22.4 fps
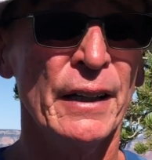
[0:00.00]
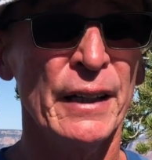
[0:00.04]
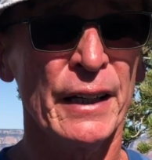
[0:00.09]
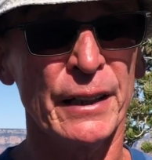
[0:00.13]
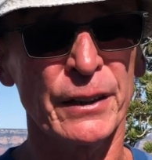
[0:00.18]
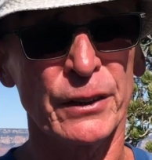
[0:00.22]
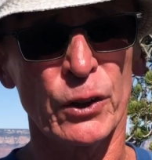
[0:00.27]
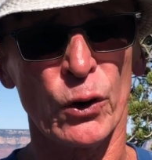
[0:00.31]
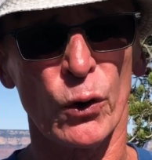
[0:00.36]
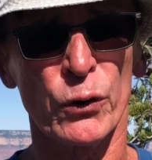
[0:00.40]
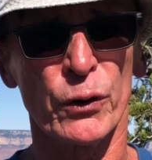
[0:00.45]

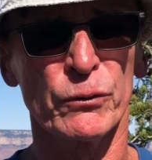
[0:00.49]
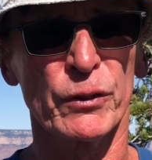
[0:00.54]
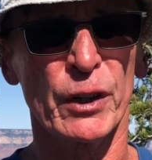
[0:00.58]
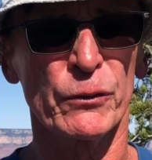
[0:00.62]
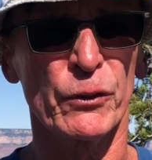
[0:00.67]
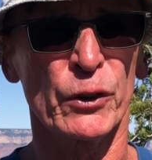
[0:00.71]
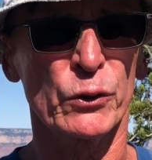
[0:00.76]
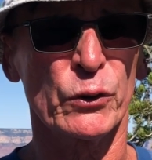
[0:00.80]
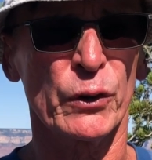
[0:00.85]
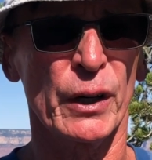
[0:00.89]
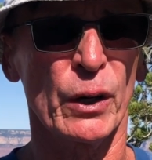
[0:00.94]
Until the
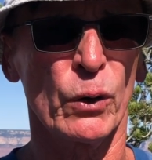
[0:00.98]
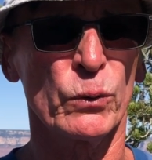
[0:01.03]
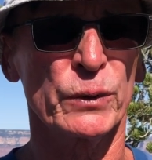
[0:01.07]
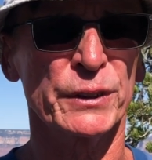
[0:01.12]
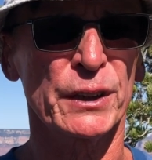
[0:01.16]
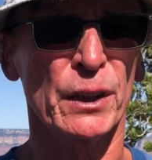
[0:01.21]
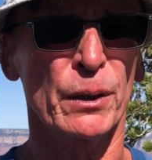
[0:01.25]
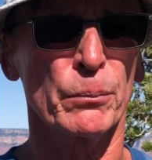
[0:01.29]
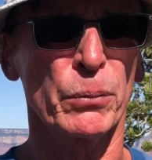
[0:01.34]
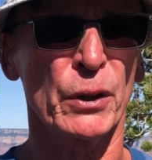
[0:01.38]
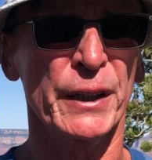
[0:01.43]
river trail
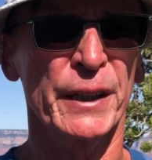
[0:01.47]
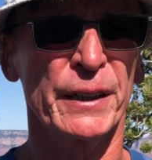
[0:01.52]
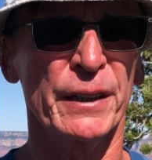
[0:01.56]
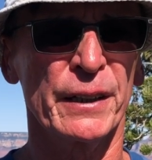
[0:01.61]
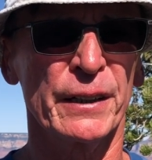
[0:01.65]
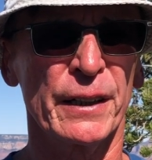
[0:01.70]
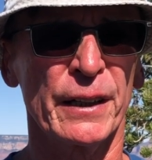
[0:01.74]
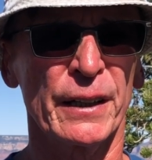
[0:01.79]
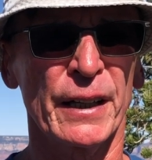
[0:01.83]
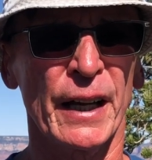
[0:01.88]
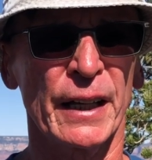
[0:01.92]
was
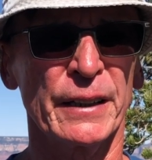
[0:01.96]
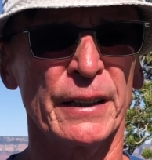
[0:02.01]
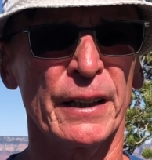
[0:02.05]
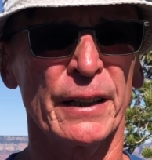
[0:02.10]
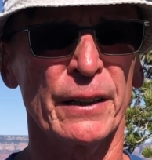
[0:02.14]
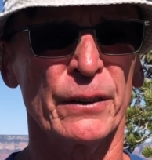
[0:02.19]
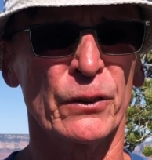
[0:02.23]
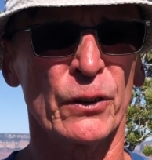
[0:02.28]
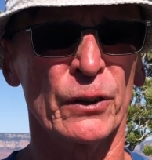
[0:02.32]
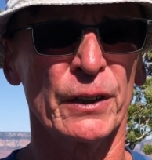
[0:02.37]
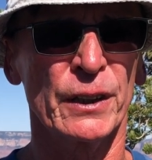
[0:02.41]
completed in
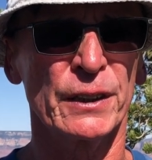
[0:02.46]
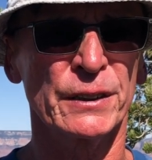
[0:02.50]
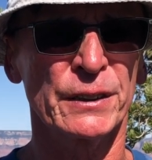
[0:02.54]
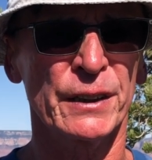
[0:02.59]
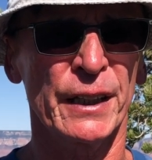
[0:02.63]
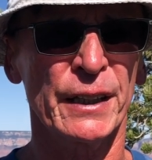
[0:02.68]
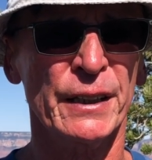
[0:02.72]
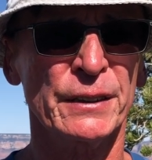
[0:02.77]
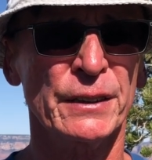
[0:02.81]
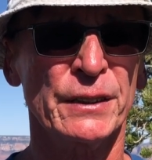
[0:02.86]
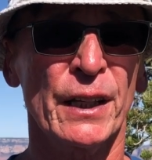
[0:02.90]

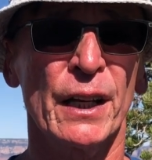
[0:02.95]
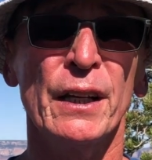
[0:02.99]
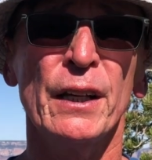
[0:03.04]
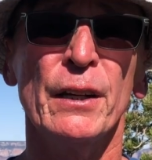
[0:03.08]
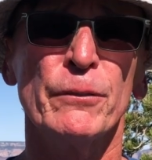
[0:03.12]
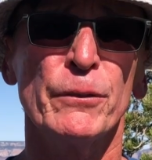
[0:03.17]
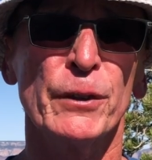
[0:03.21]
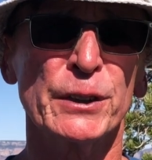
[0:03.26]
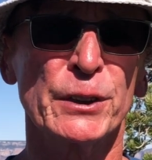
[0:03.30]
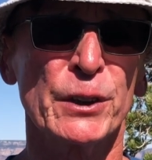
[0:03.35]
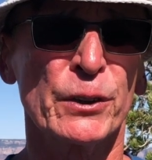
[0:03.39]
1936,
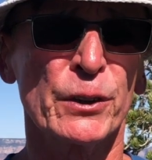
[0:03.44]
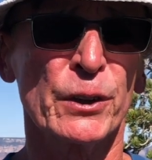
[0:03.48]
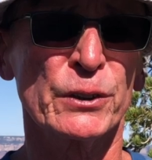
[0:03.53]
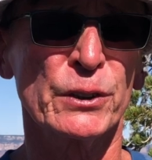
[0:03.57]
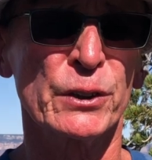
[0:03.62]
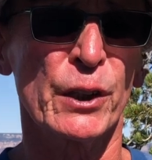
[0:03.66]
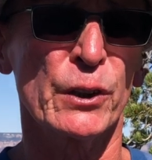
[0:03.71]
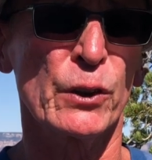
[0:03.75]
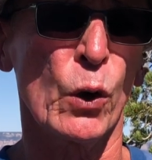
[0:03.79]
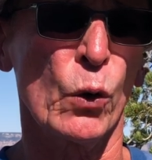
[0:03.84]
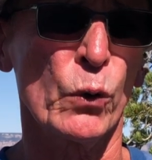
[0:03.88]
visitors
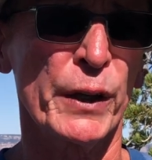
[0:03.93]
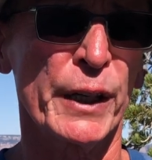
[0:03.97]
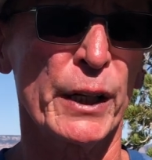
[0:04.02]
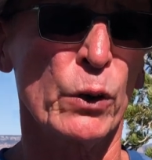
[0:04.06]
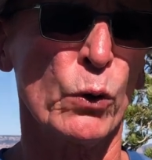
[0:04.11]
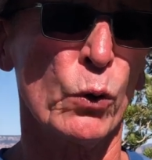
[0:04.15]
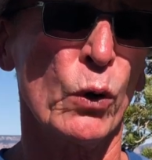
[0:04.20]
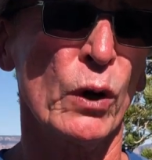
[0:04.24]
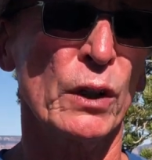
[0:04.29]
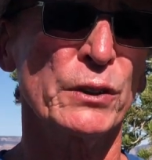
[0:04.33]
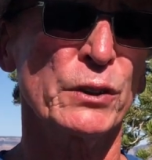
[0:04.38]
could only
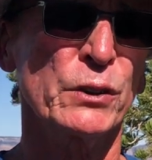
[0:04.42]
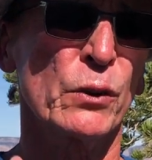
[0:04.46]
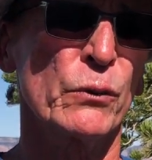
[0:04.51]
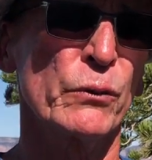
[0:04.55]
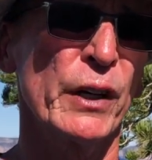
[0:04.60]
cross the